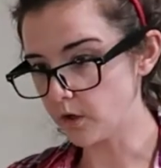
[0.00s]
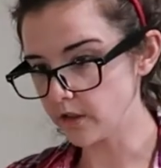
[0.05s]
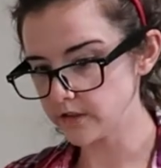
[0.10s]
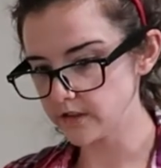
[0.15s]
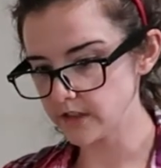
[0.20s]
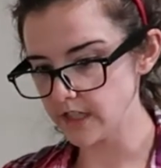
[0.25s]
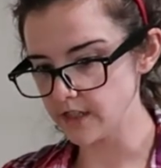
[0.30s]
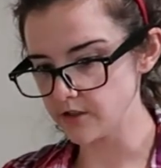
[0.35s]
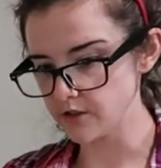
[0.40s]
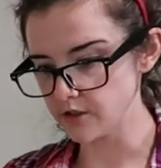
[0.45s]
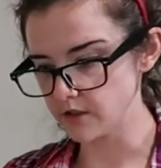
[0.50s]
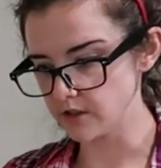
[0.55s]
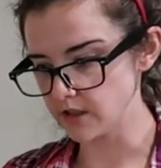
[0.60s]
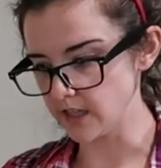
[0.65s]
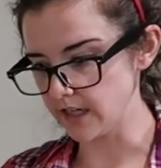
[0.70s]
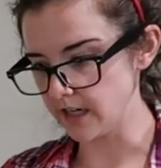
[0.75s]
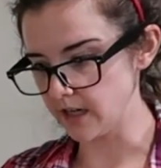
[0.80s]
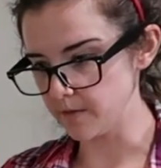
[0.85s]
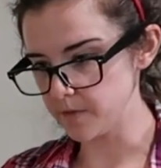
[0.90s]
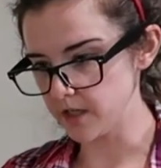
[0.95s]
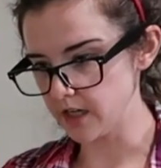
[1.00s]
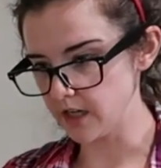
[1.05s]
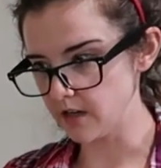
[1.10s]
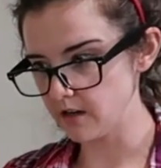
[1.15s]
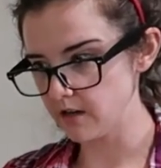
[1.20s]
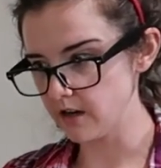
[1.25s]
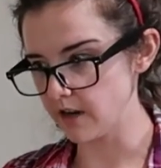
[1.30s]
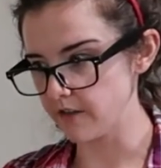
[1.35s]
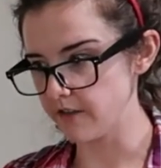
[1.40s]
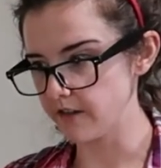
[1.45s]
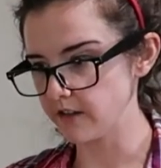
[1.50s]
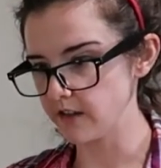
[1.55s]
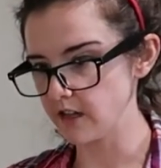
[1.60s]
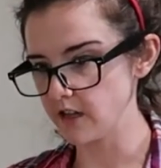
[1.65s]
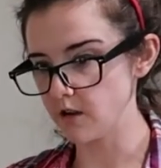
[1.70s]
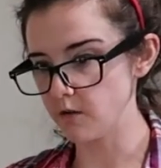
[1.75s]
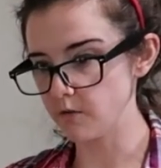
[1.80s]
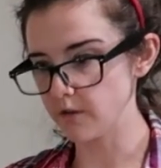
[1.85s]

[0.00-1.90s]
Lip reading: workstation set up here. I think the